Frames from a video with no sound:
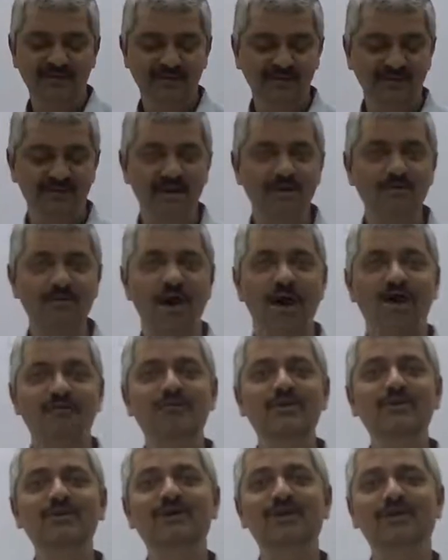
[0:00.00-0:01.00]
Now how
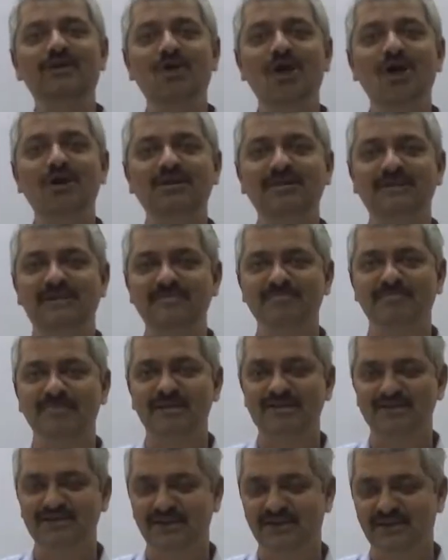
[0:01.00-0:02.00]
will you record the
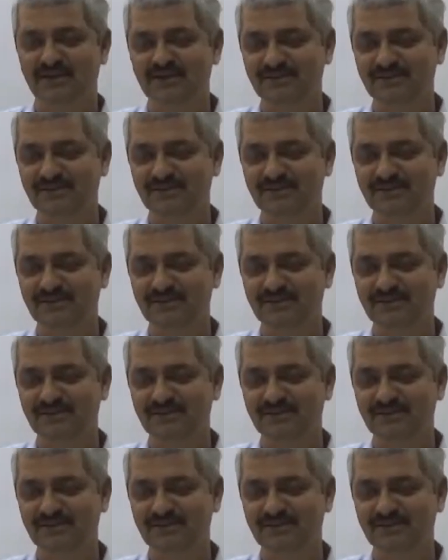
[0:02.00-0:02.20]
temperature?